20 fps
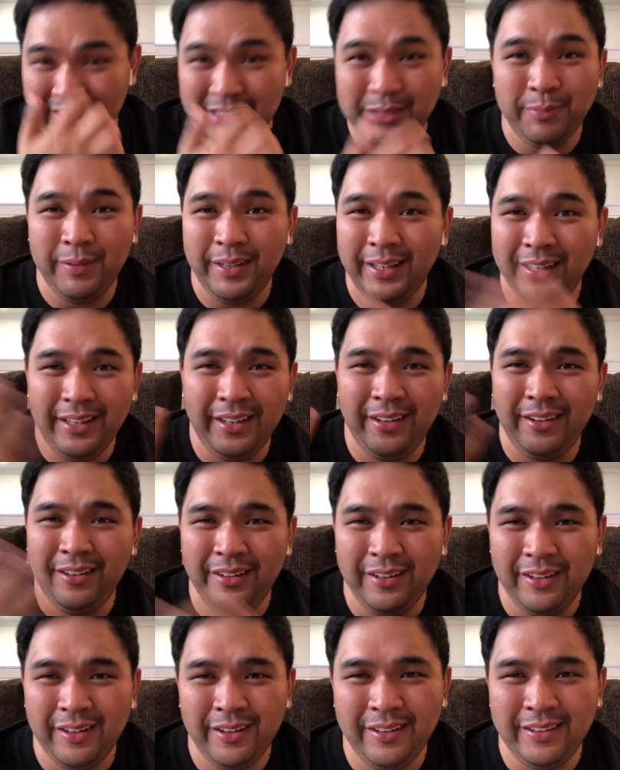S Pen,
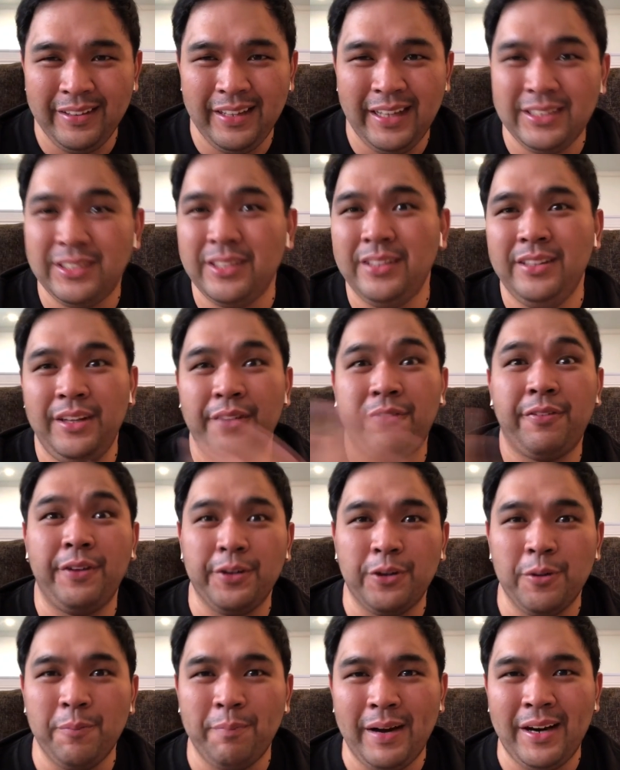and uh, that's a
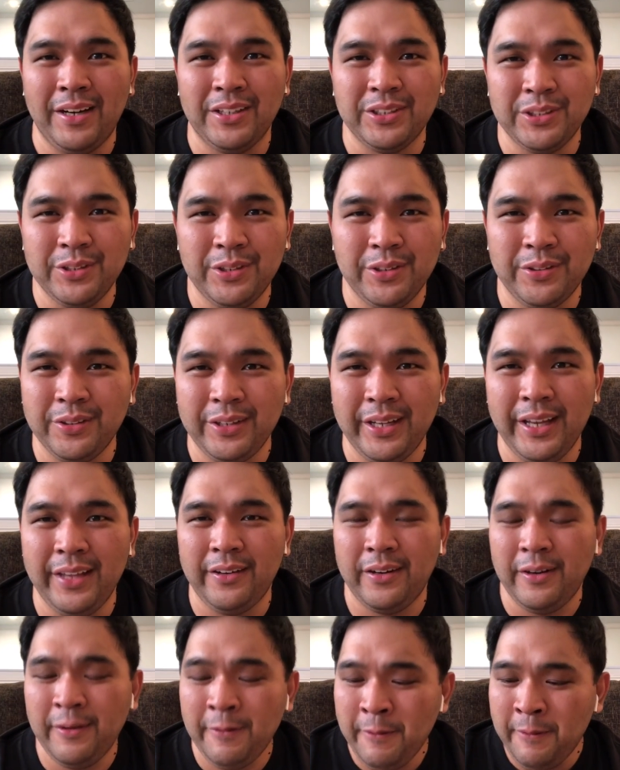different comparison
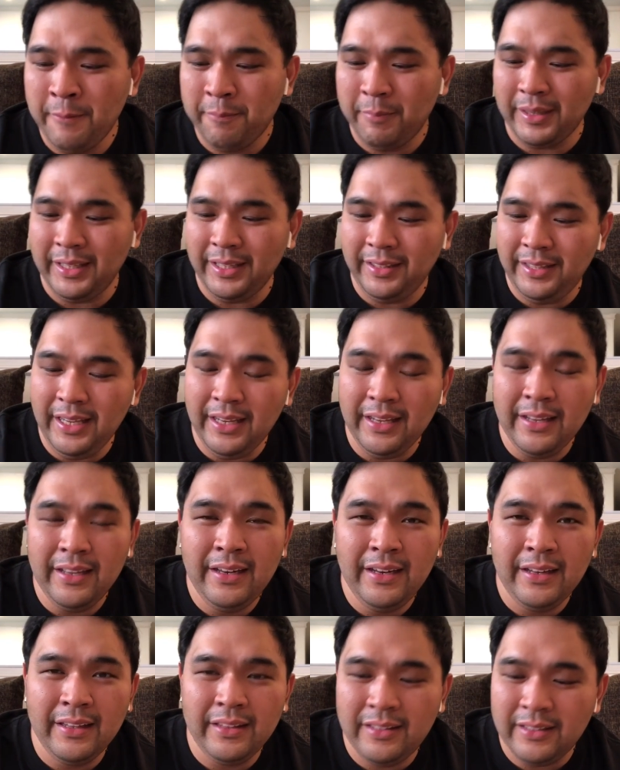altogether. But I think
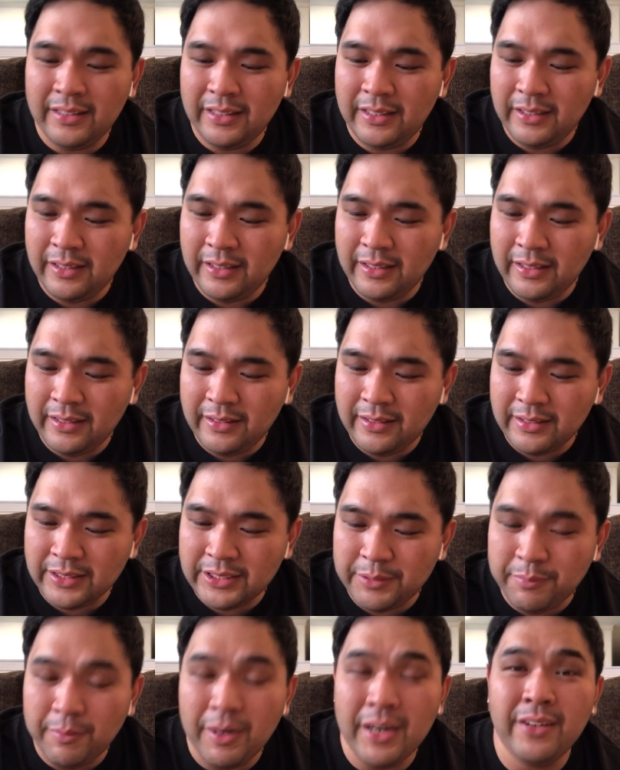the, the
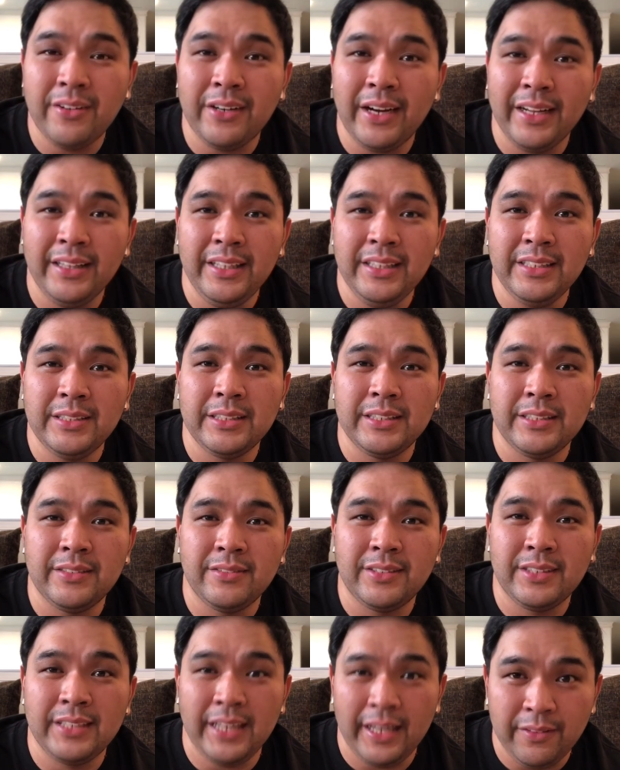smart writing
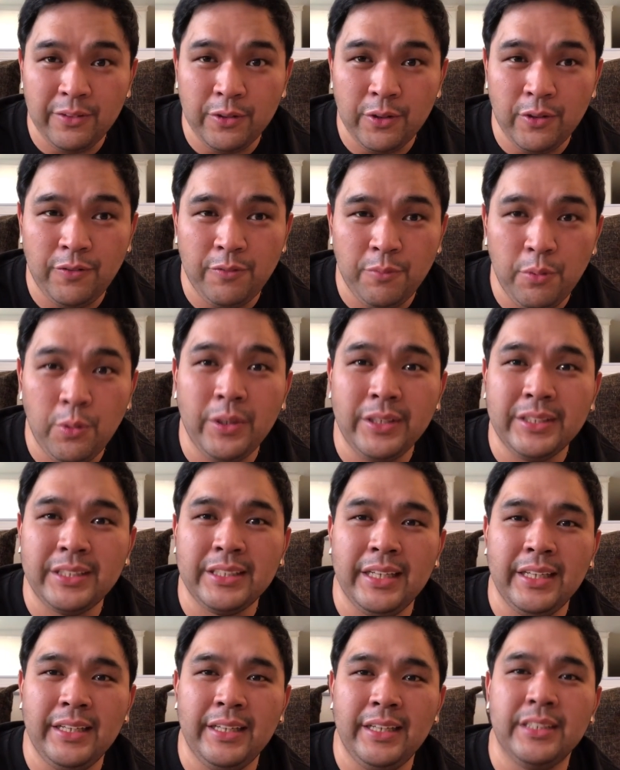set of
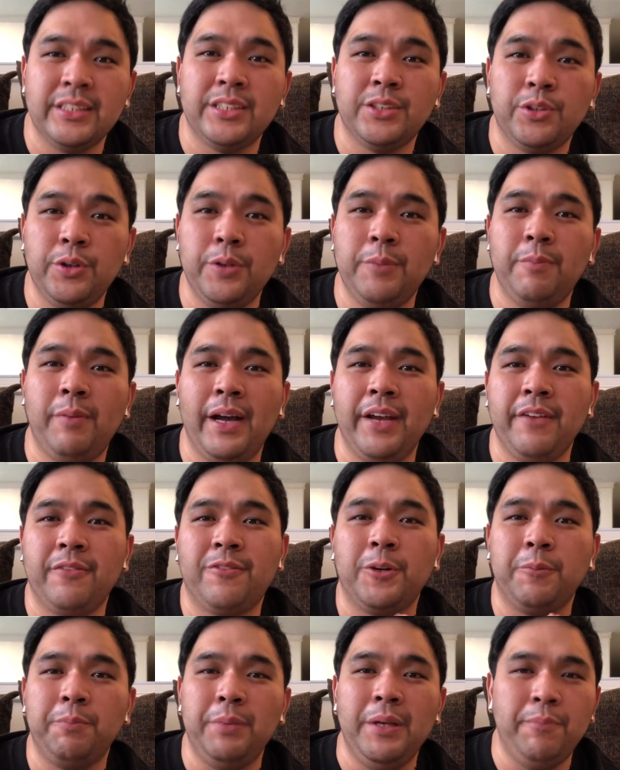Moleskine is a good buy
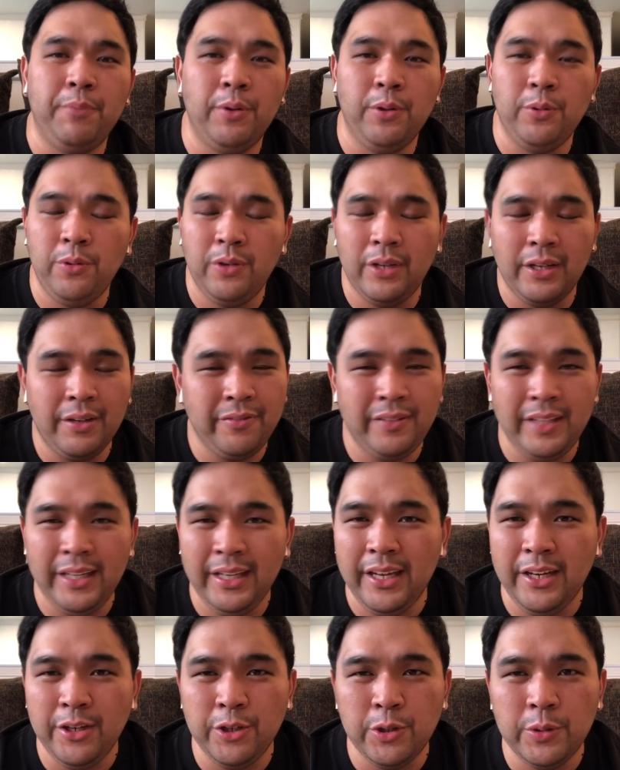for people who love
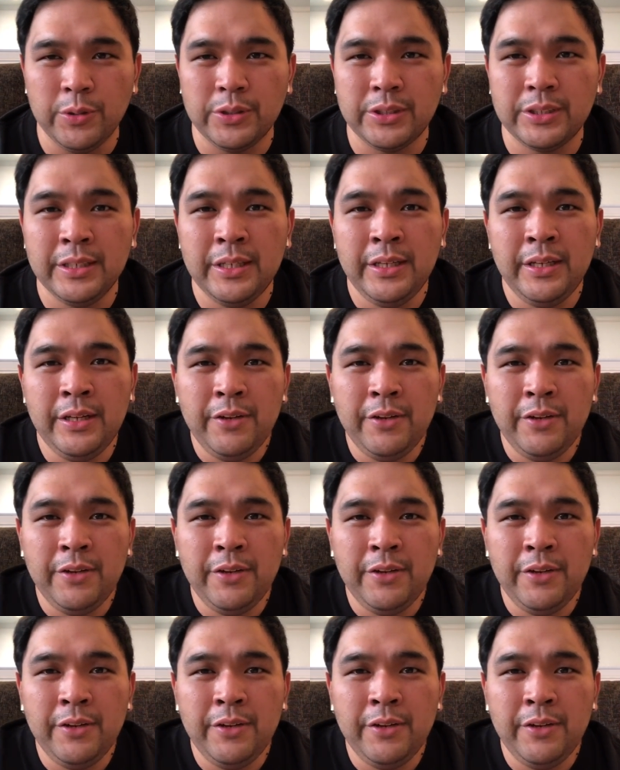taking notes,